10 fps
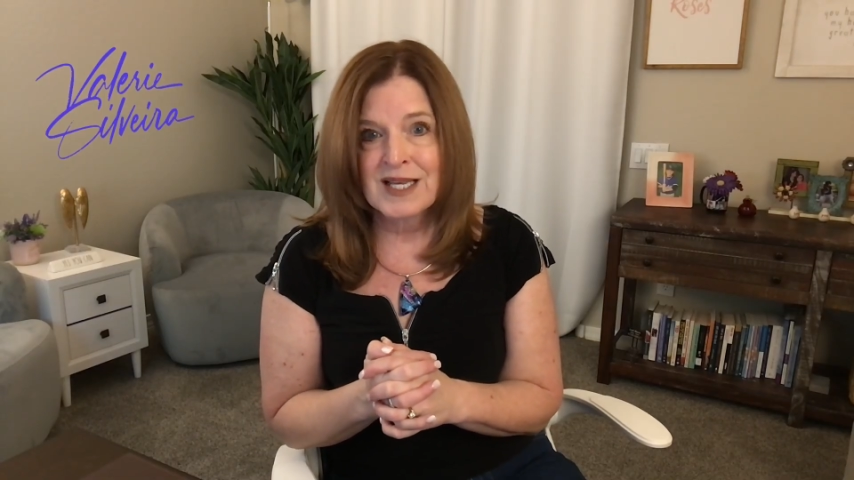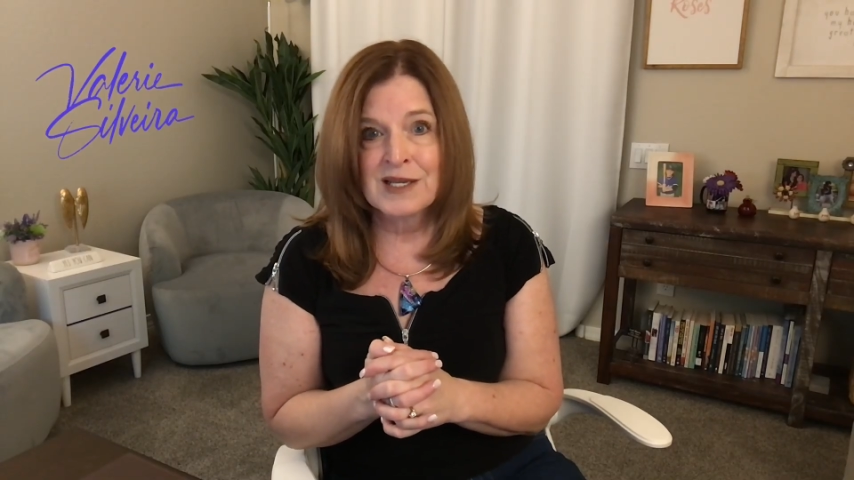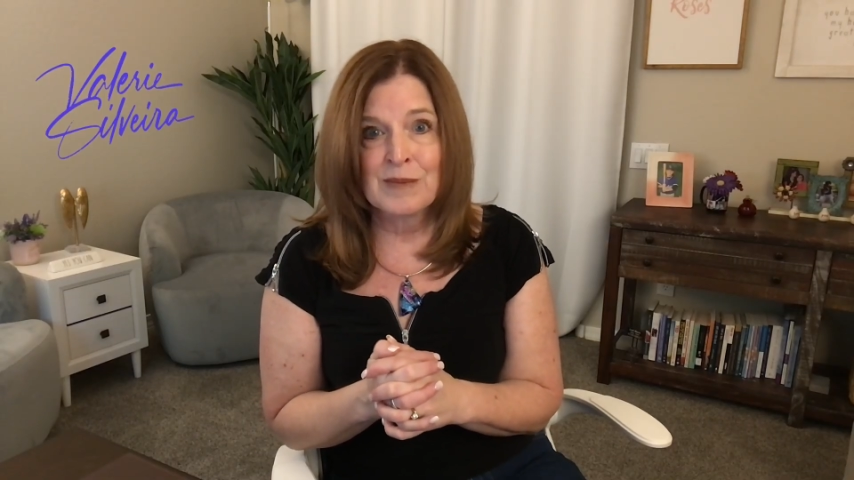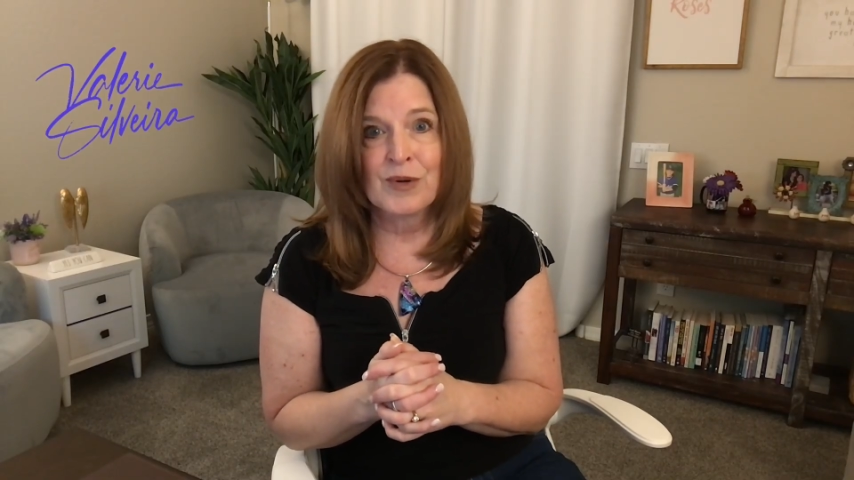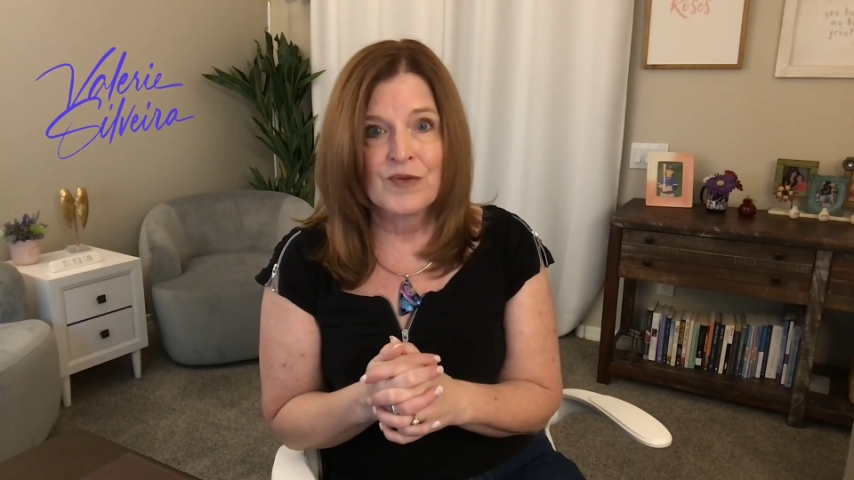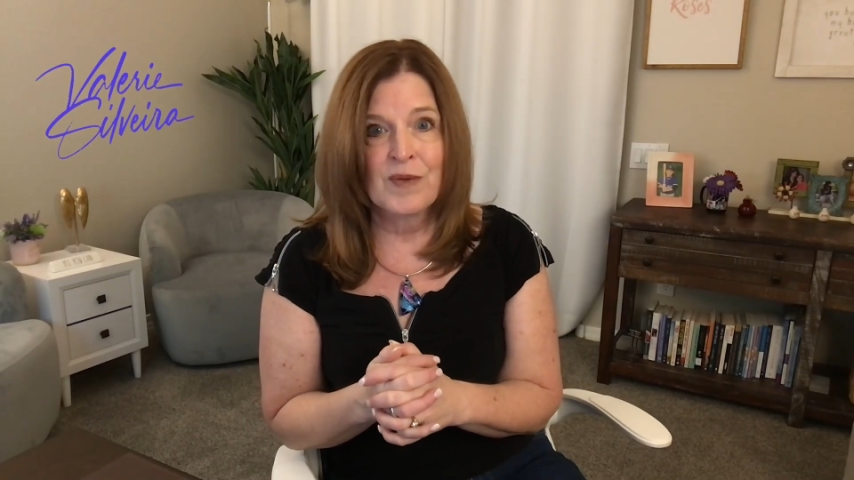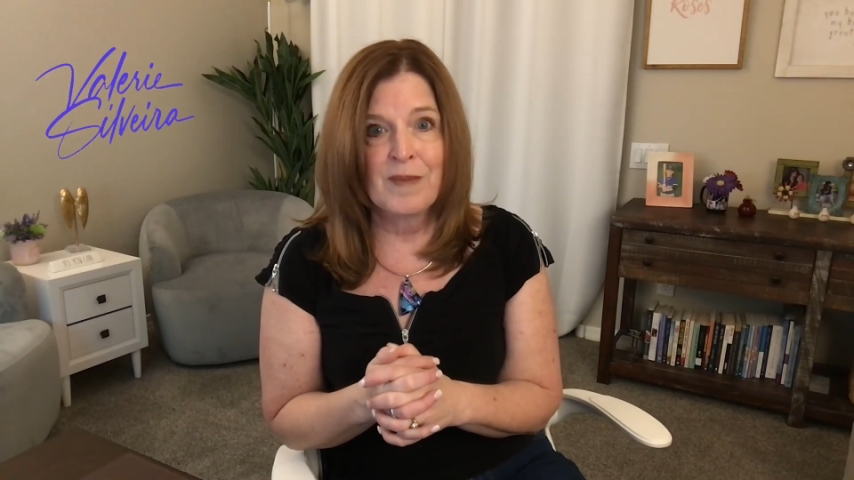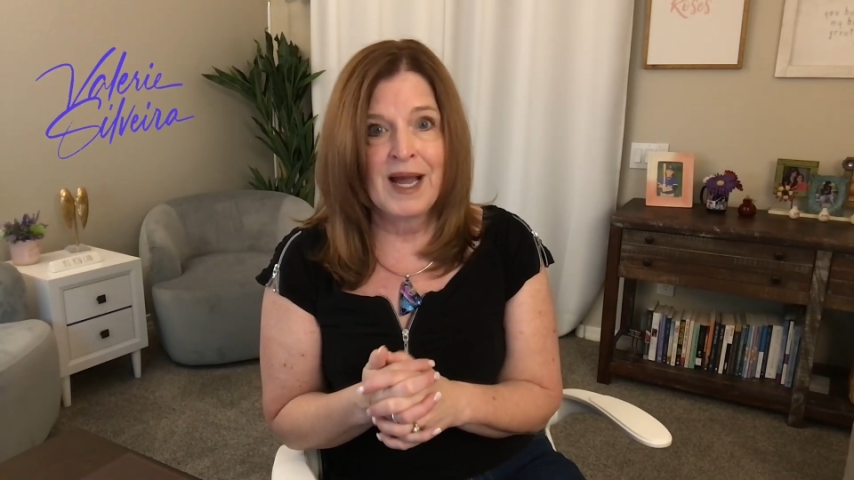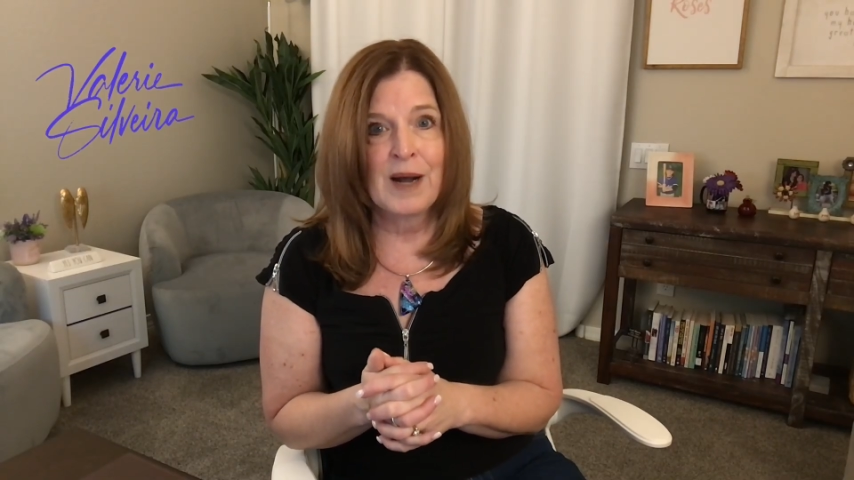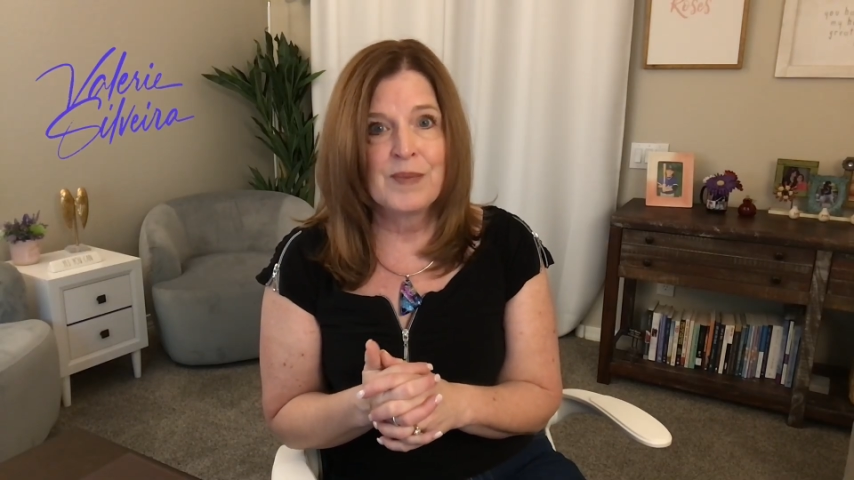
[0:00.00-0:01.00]
in Burn the
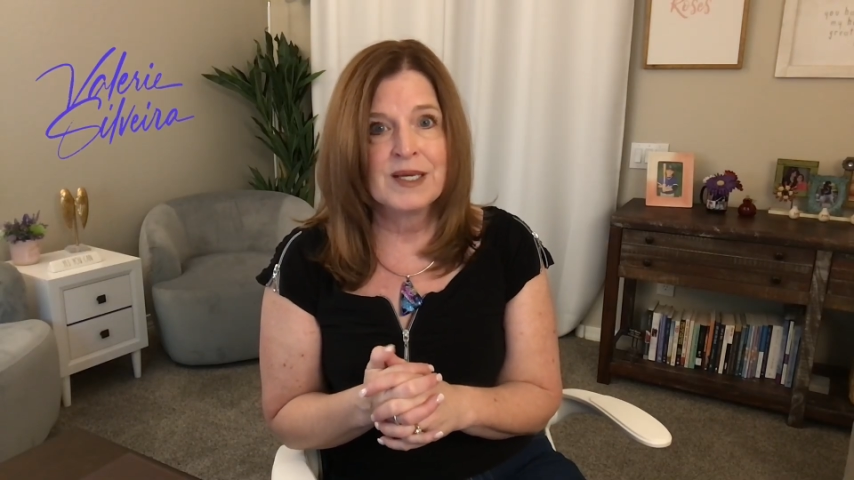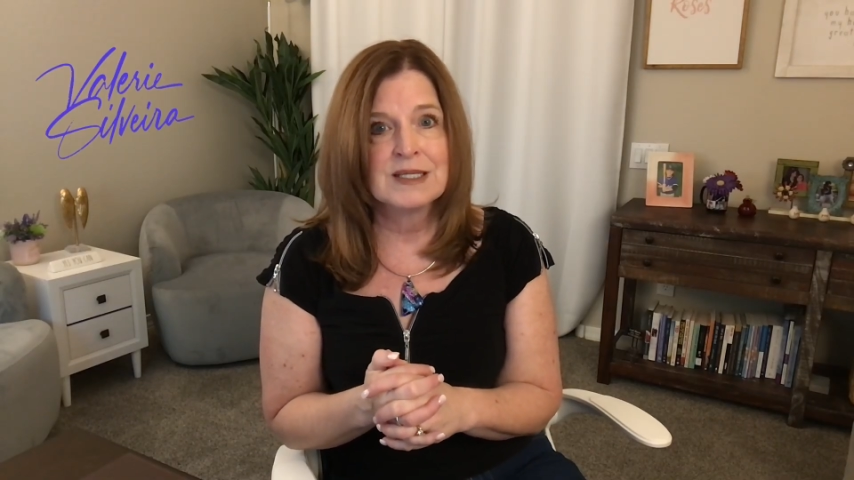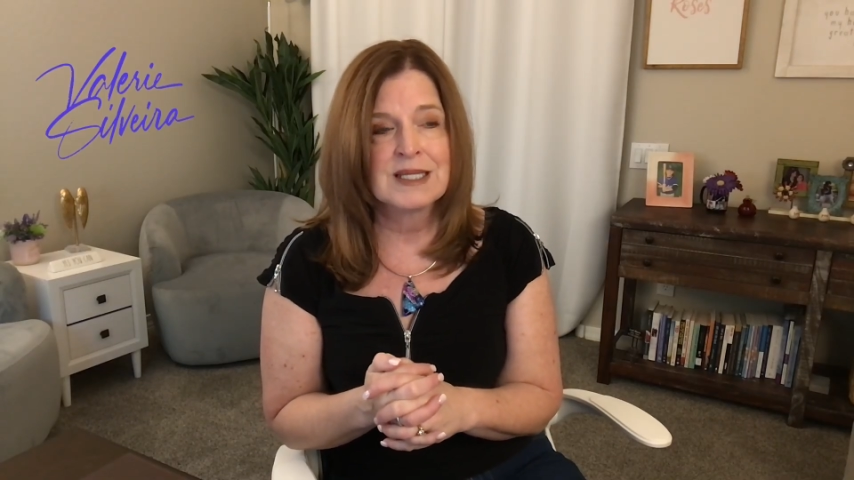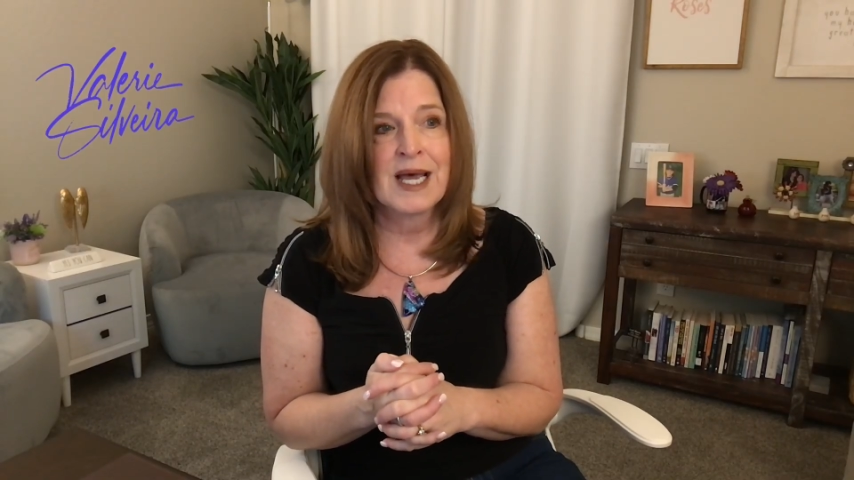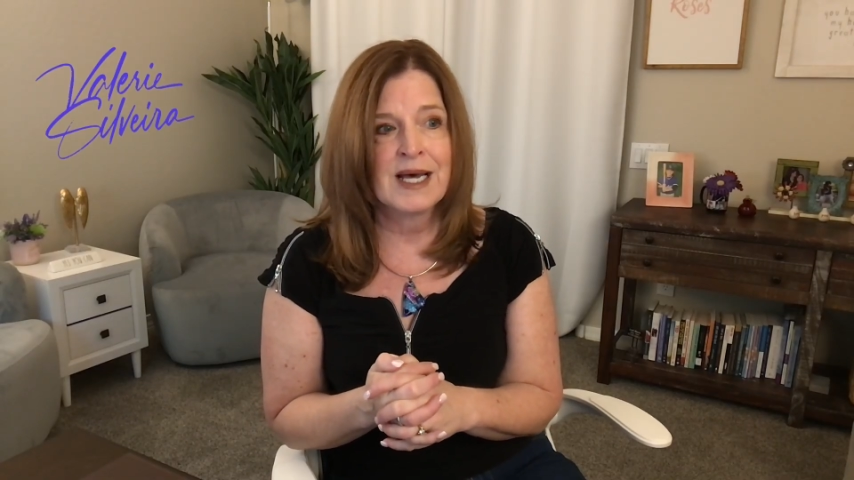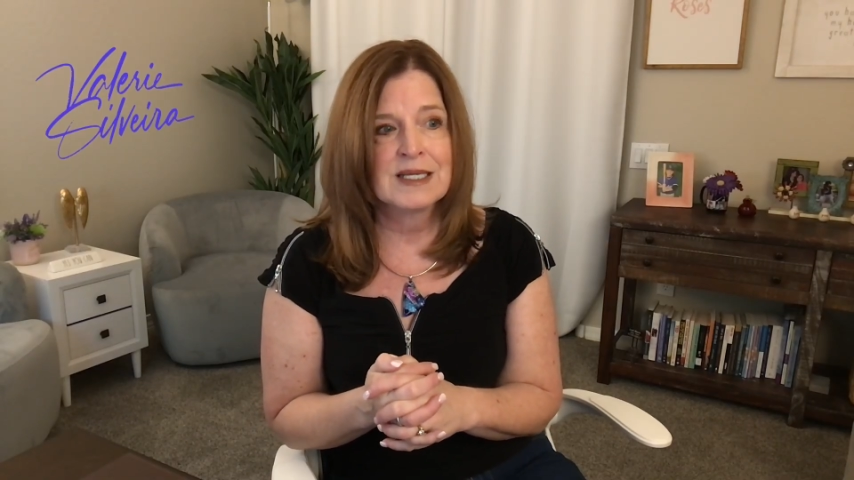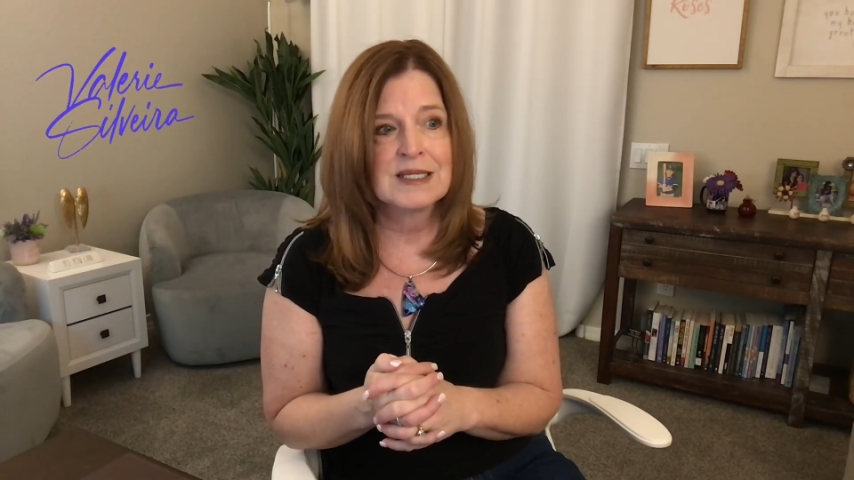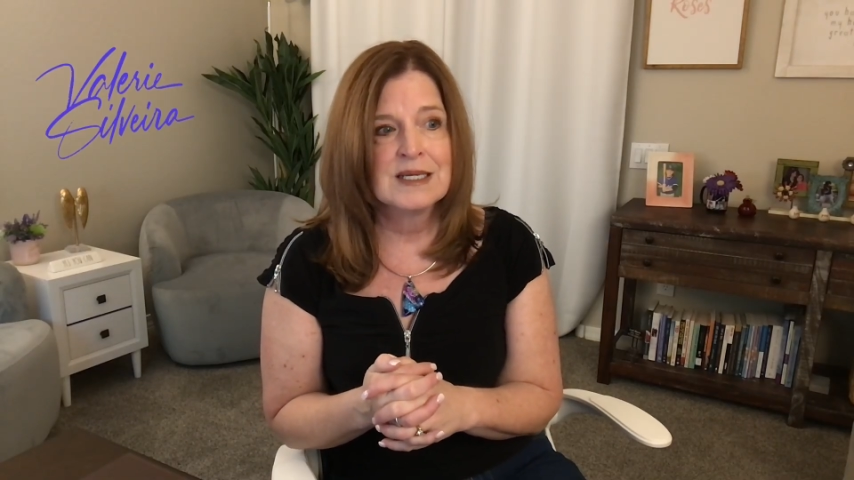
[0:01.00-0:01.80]
Map is that